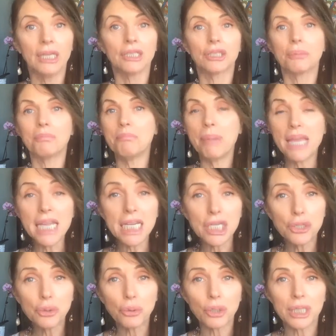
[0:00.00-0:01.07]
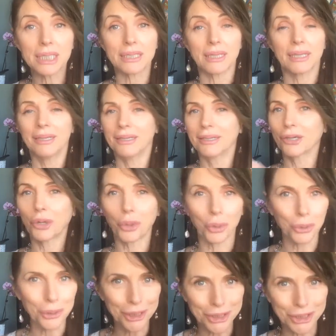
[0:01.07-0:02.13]
to make noise,
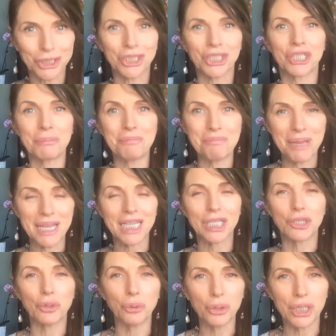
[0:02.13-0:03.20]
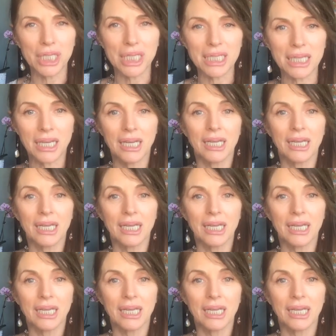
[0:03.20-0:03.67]
encouraged to make noise,